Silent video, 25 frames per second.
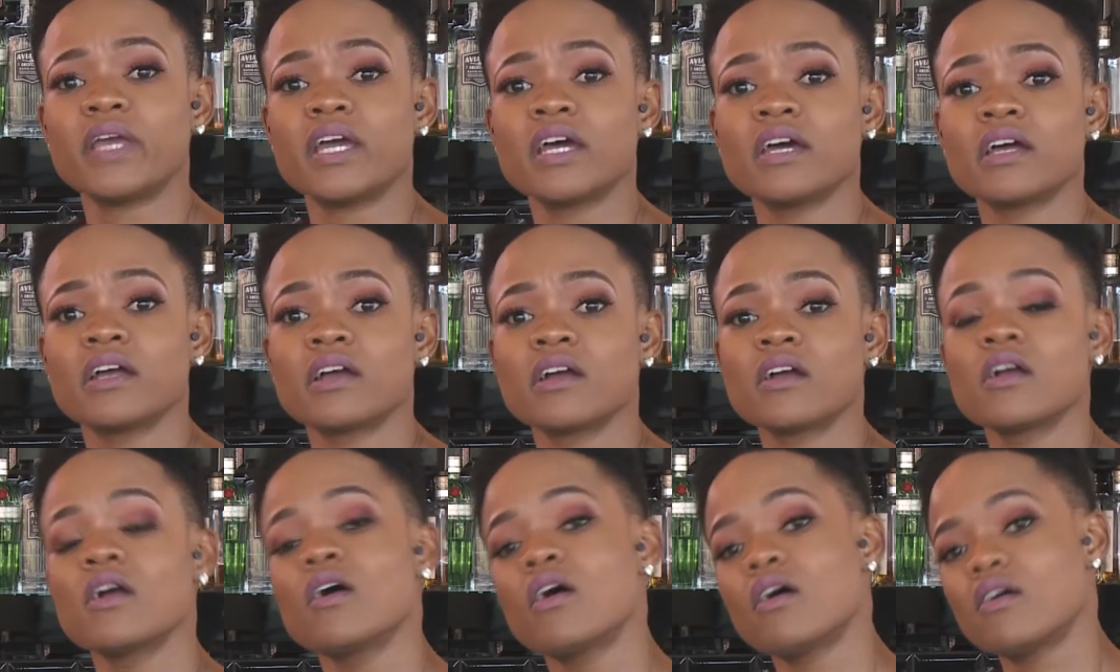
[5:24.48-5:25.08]

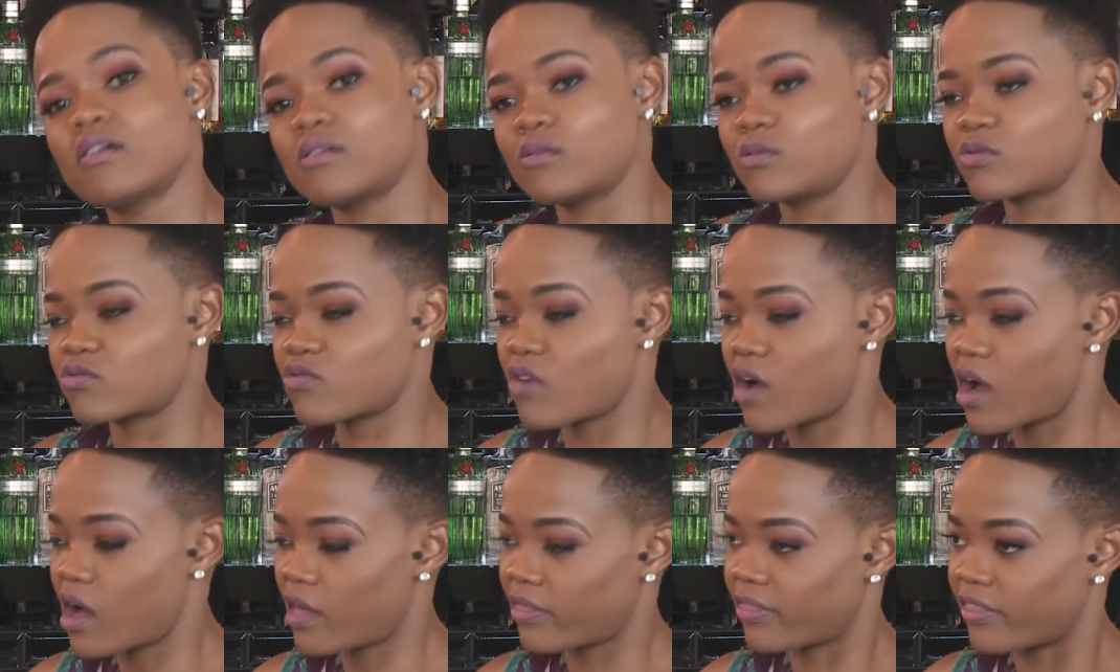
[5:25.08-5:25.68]
beer,
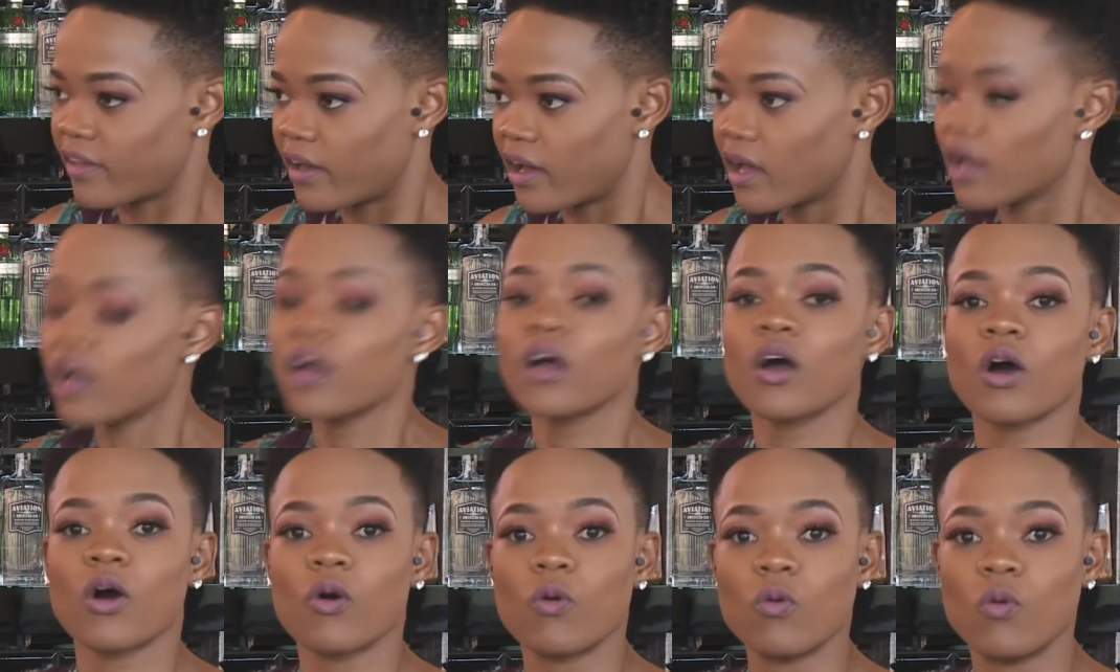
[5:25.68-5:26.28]
or rather
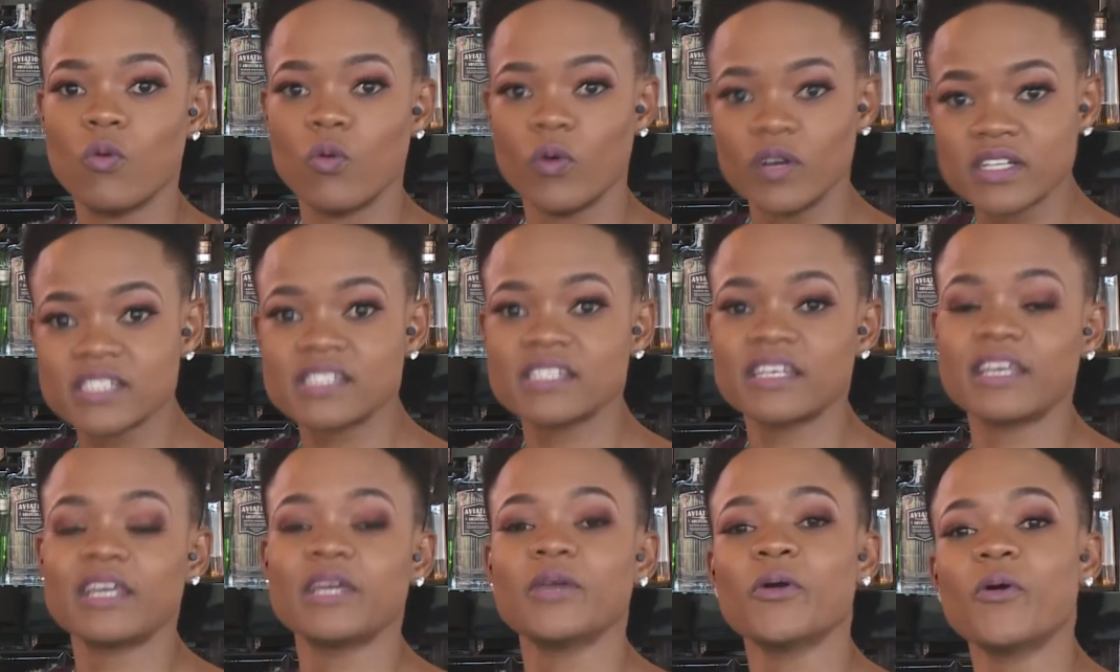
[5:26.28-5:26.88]

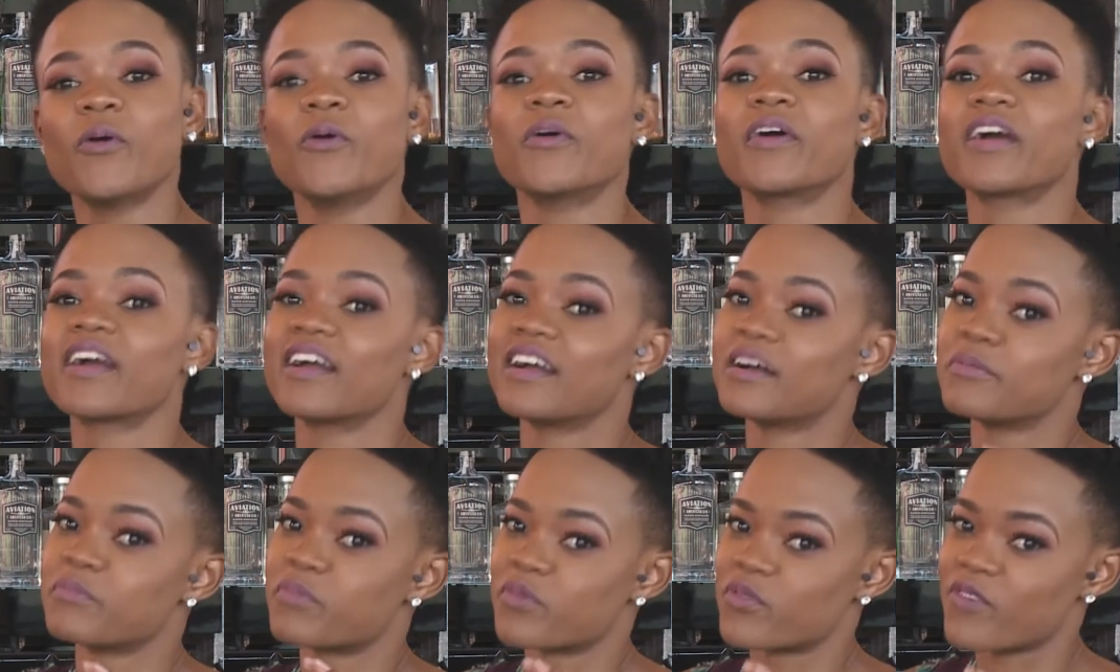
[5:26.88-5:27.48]
whiskey or
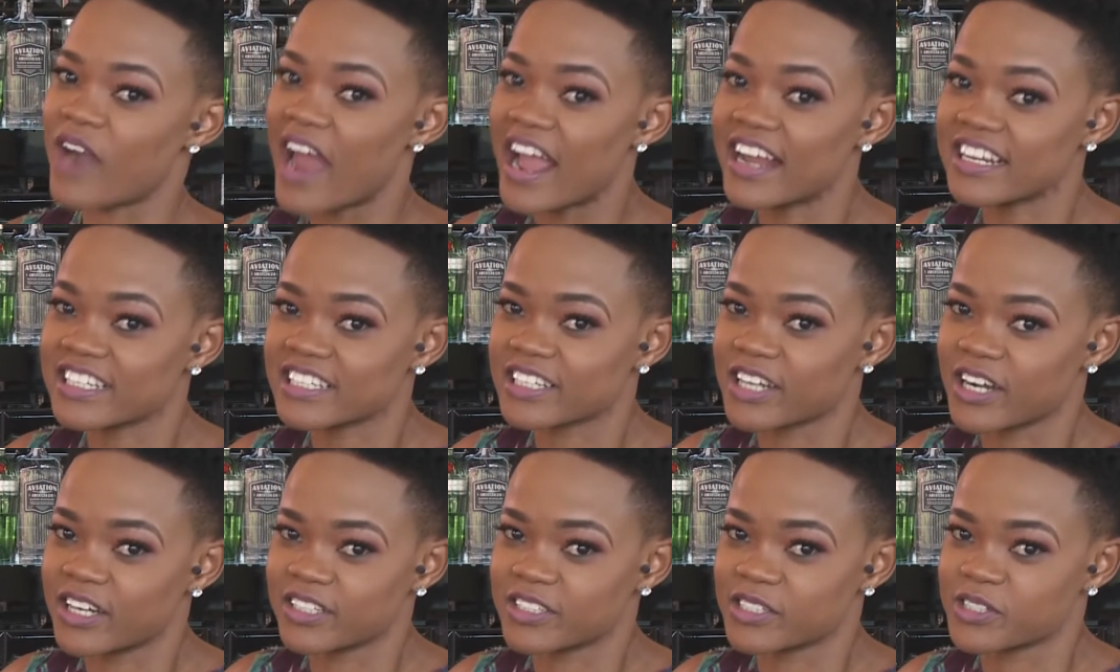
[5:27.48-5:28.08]
a brandy
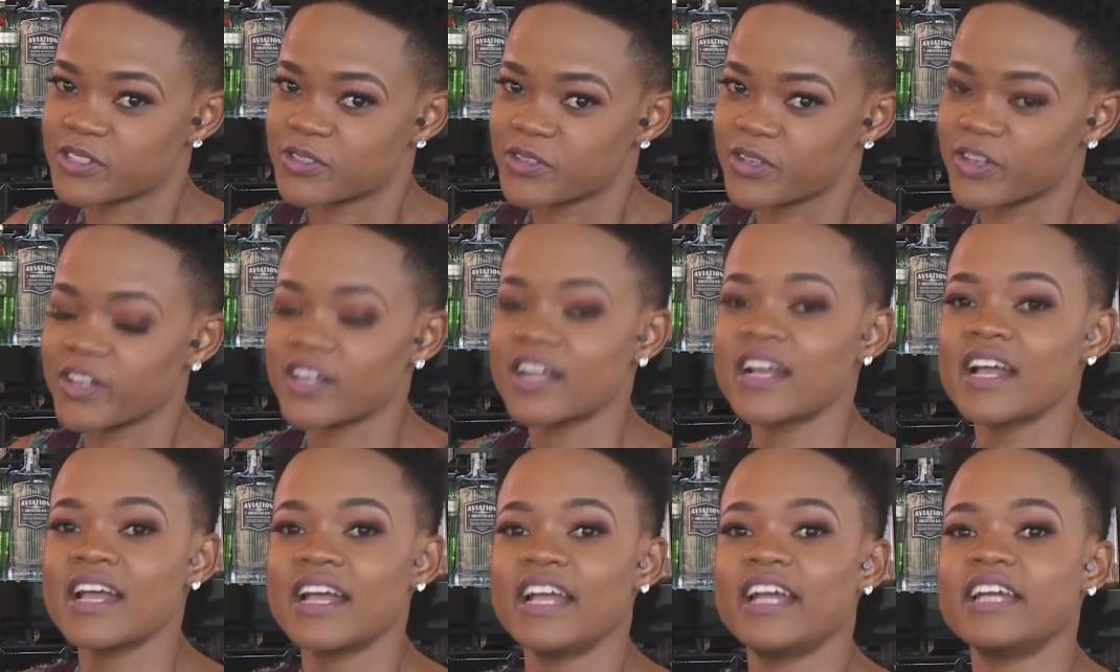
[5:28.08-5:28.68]
connoisseur,
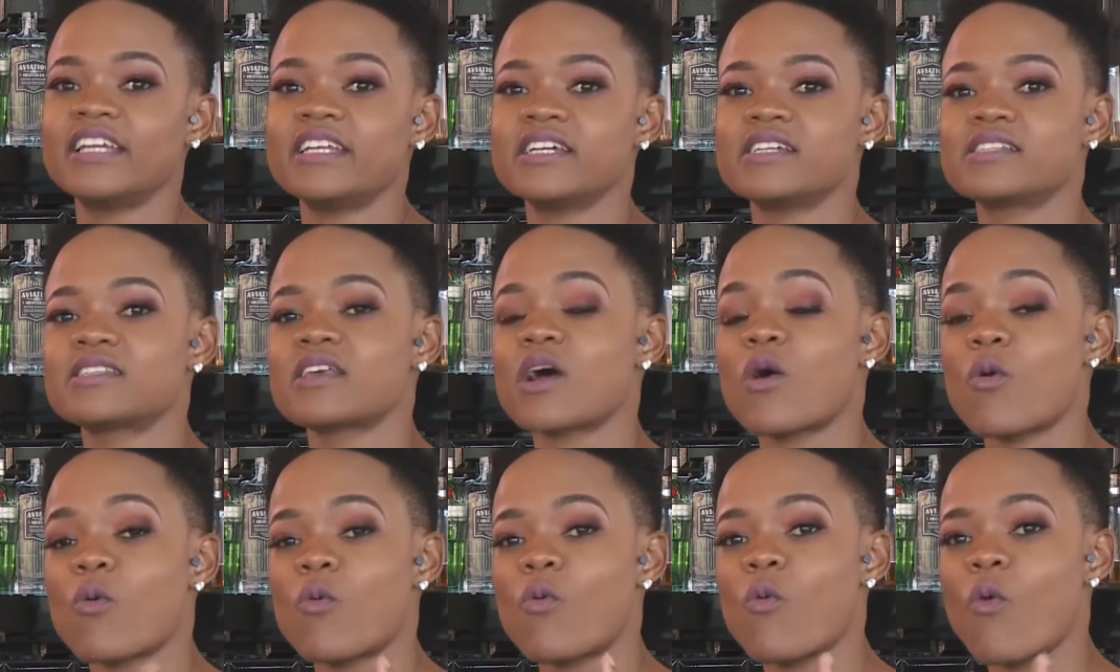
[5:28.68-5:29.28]
it is
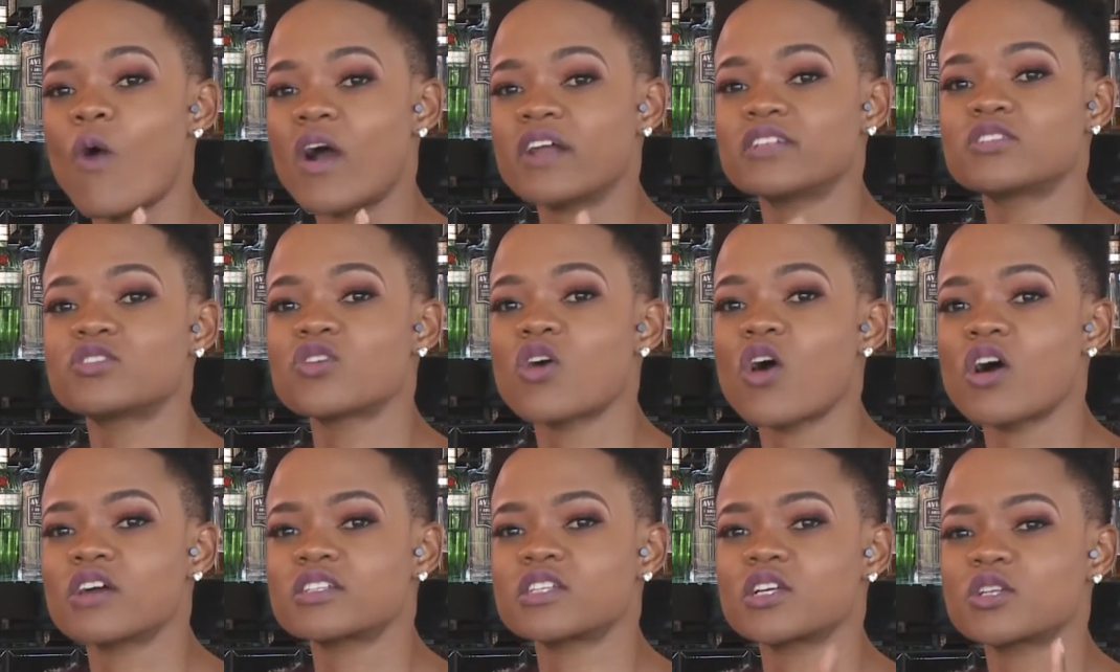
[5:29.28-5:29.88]
1
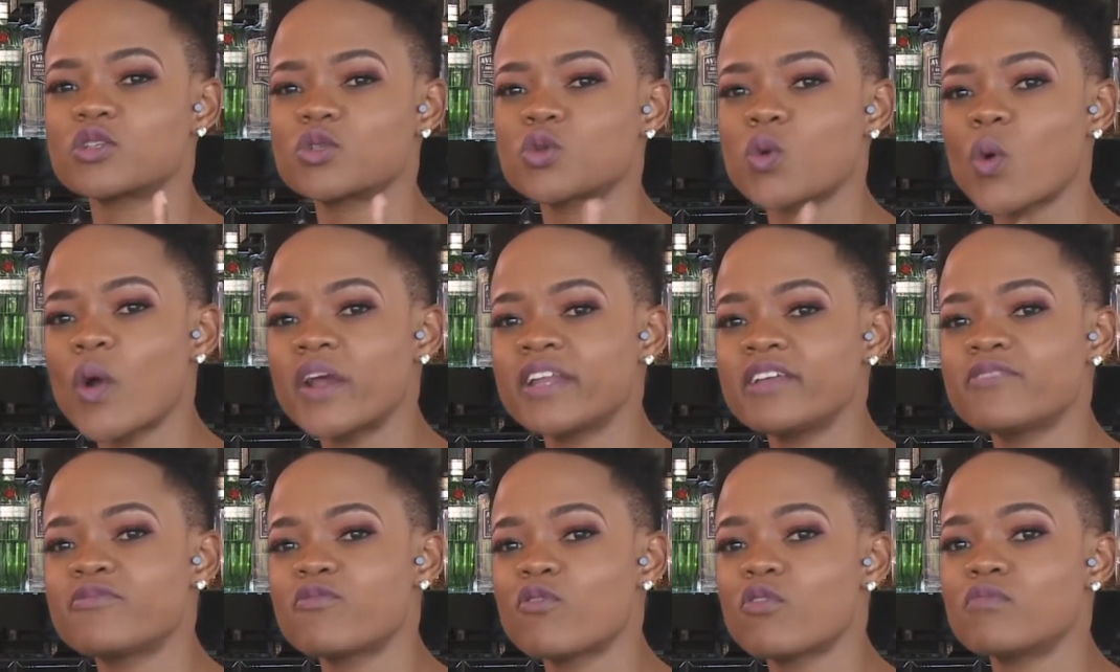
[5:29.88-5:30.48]
tot
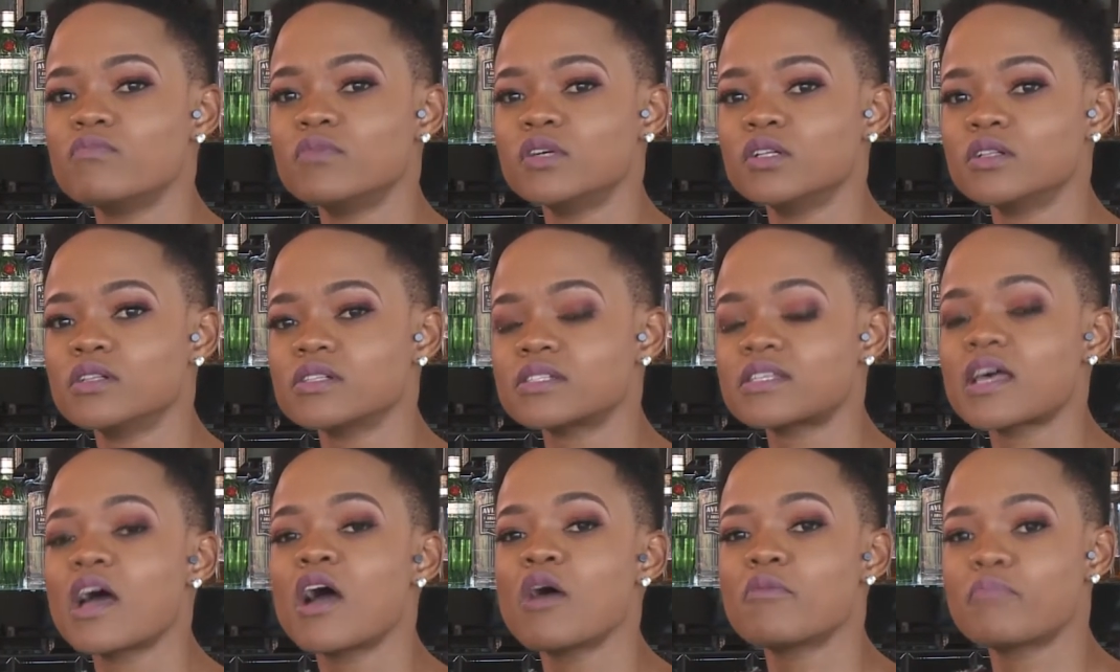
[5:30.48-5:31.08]
24 ml
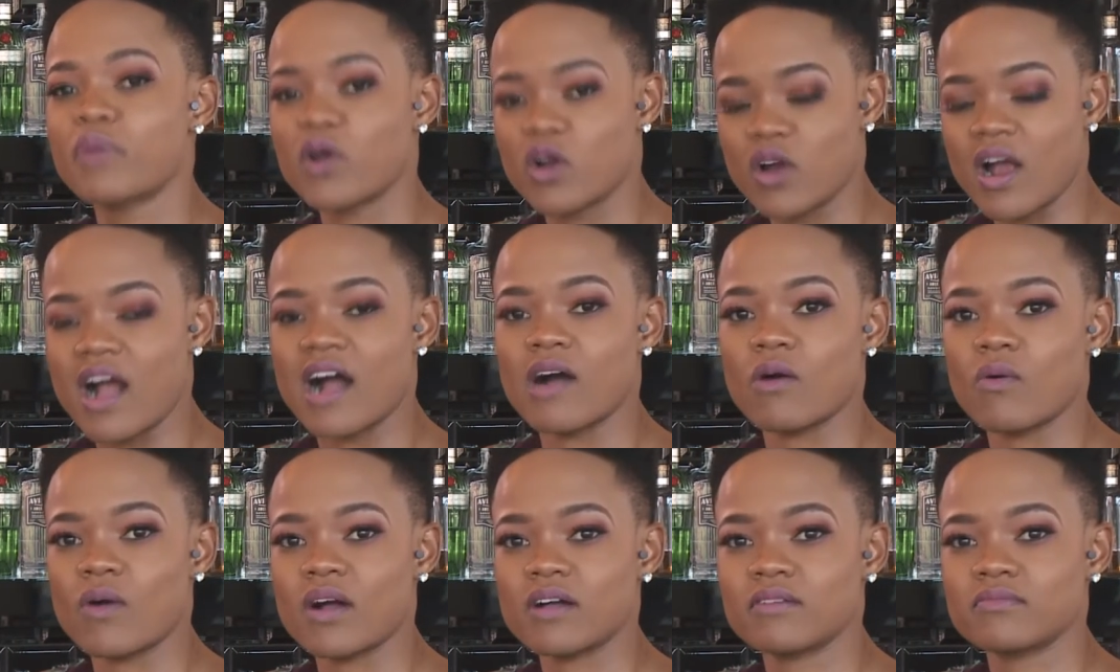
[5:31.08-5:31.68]
per
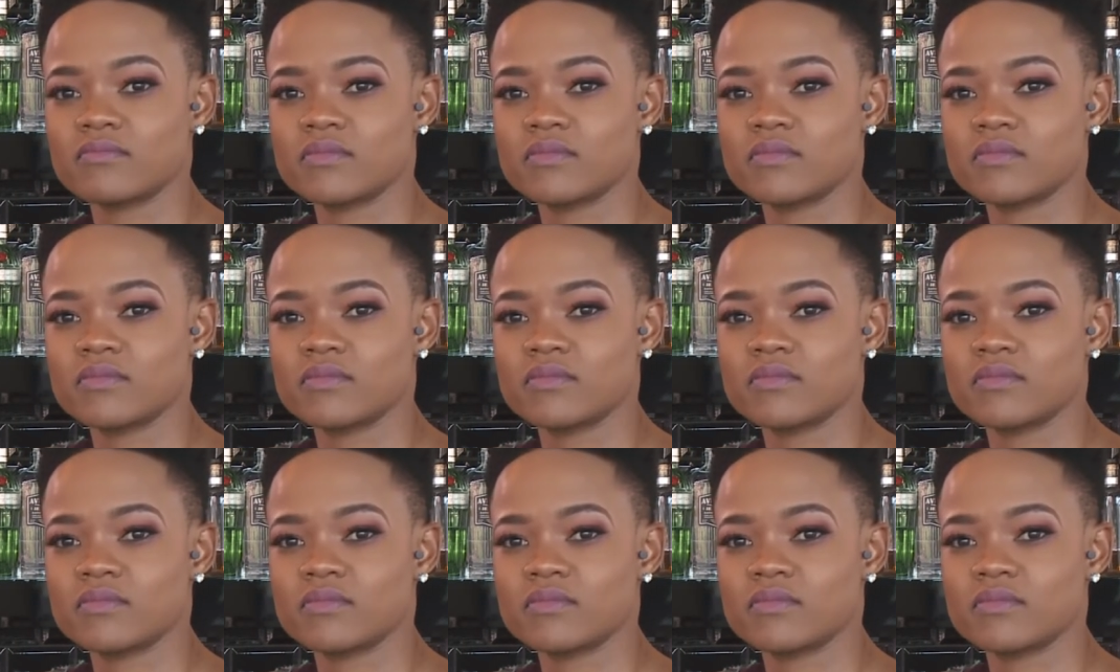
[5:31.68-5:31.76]
hour.